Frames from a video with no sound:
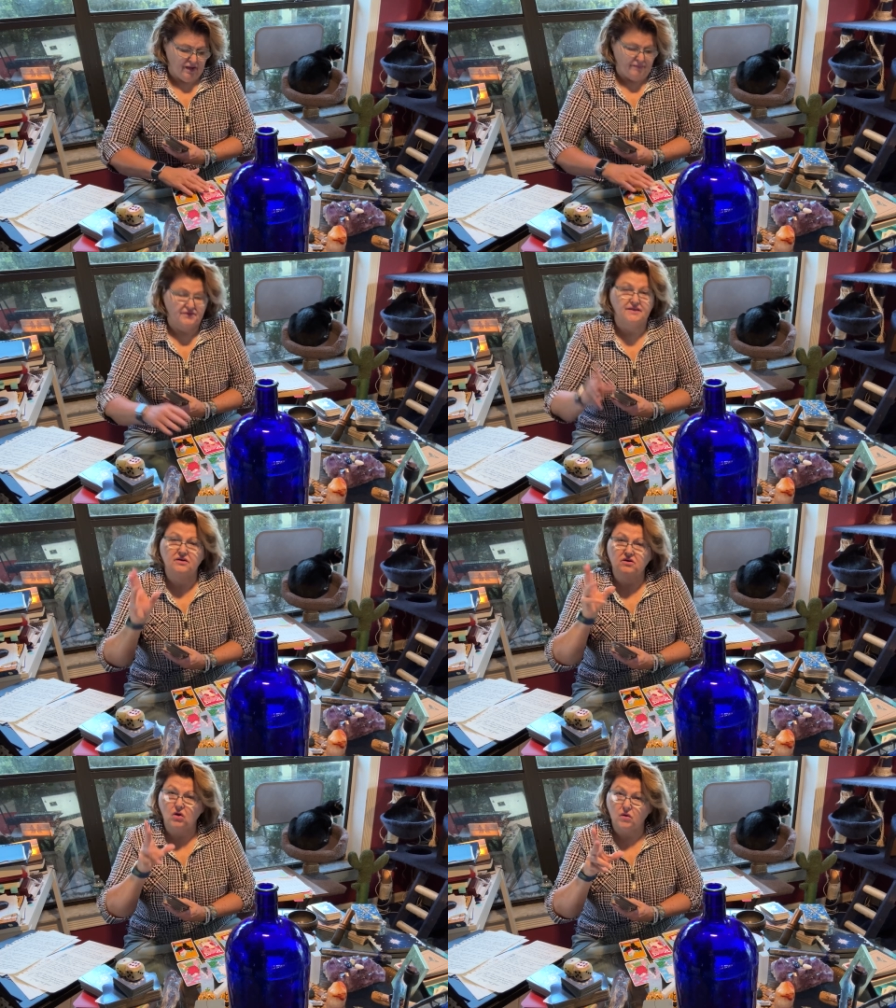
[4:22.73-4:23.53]
But
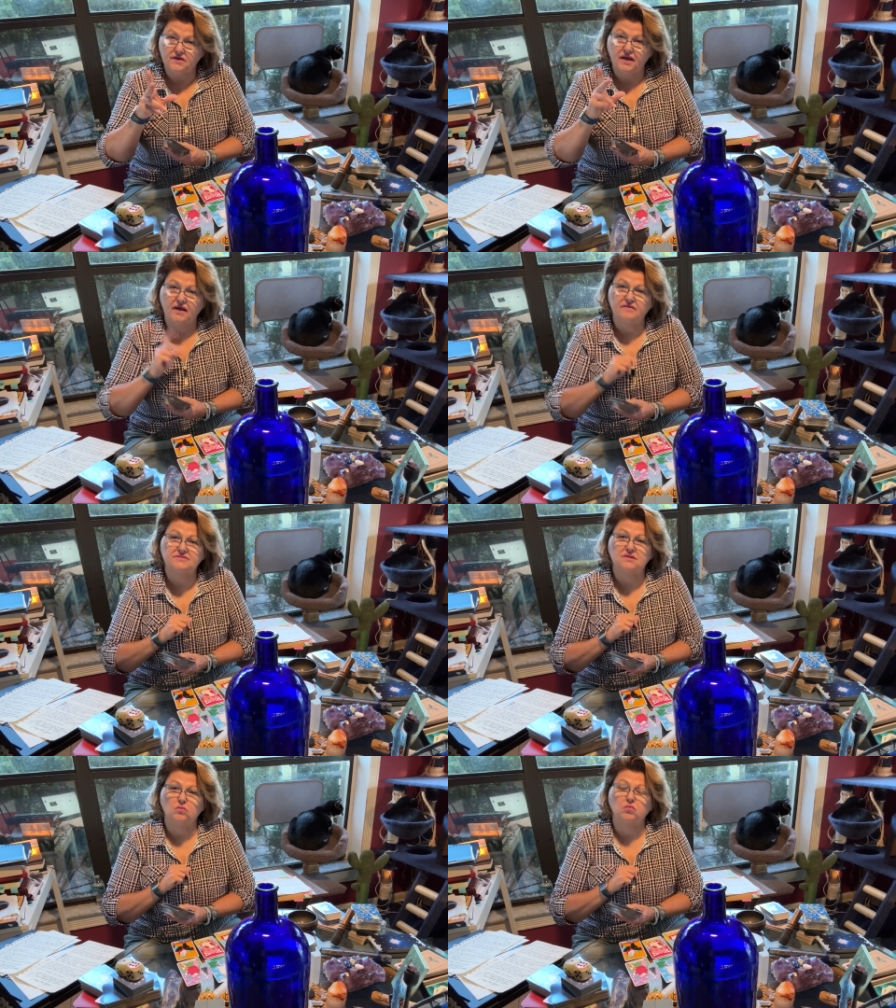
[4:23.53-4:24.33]
they're going to have
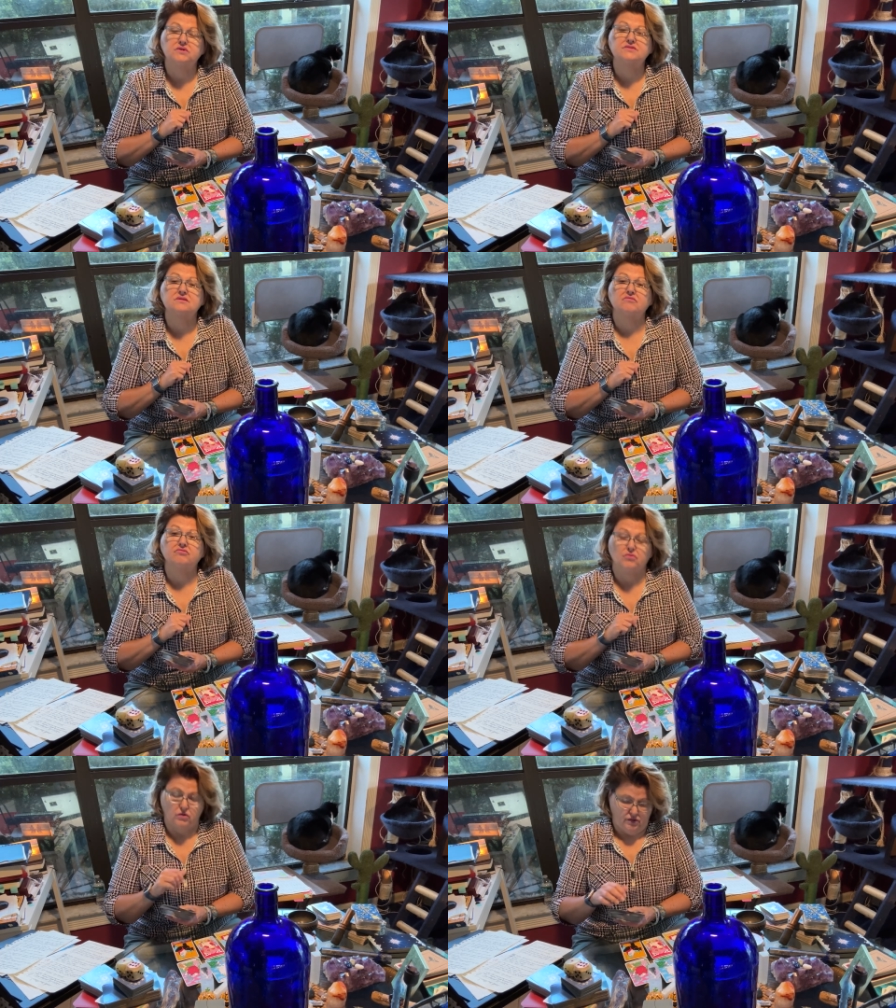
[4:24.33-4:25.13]
some wisdom
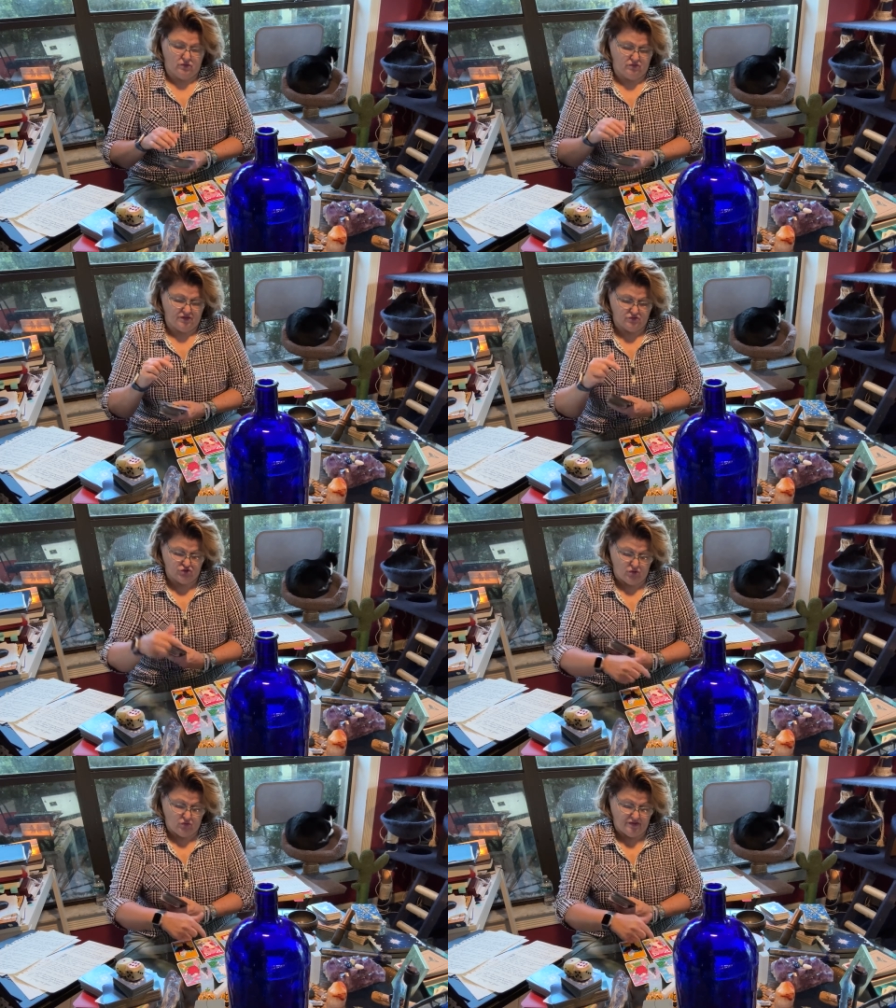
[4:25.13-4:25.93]
for you. They're
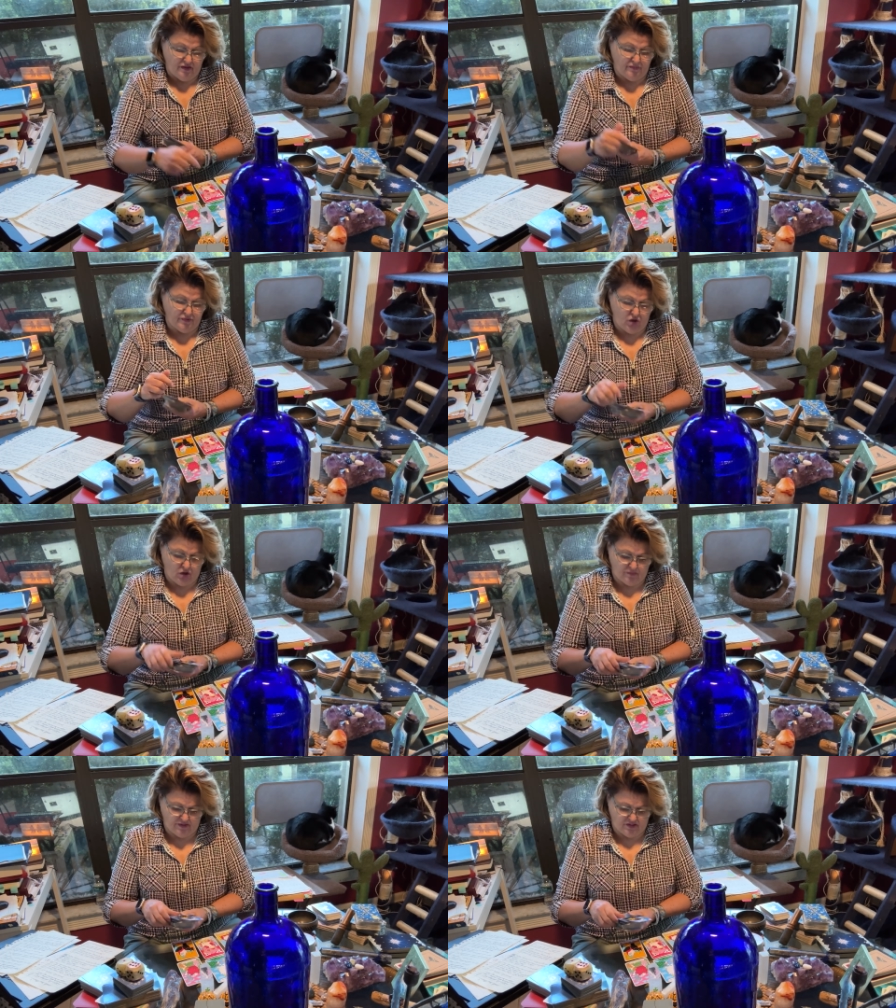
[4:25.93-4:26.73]
showing up
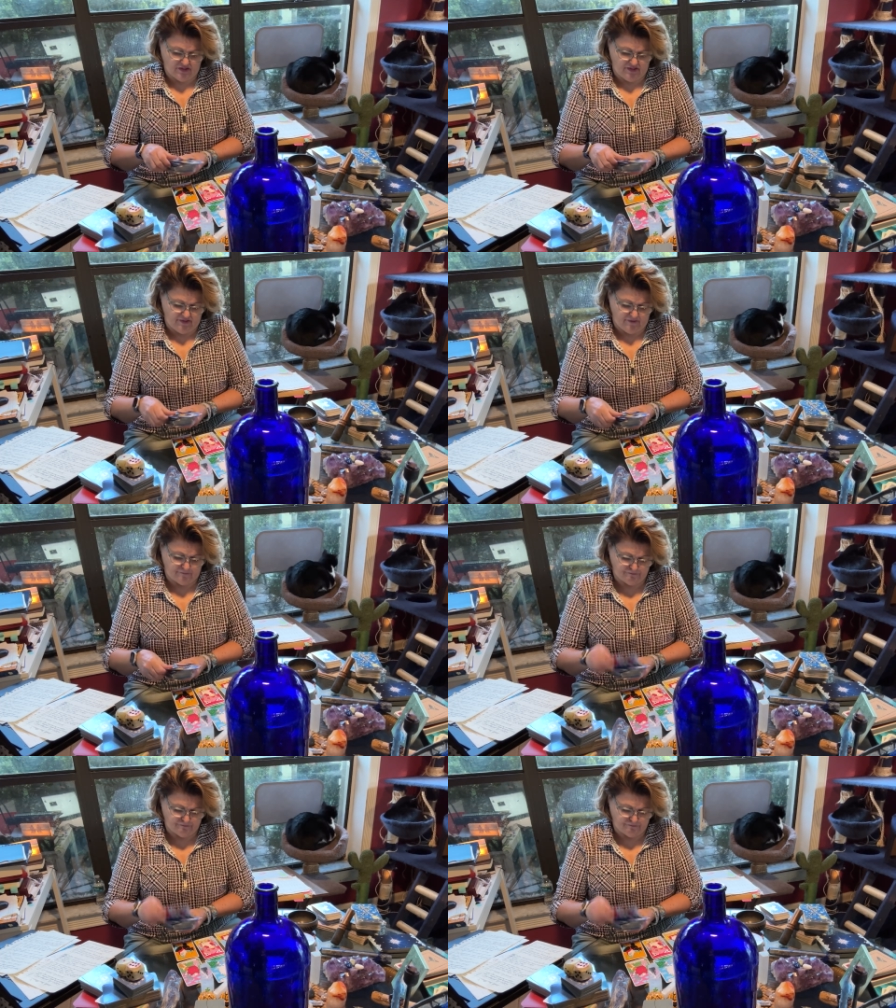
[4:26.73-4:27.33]
karmically here.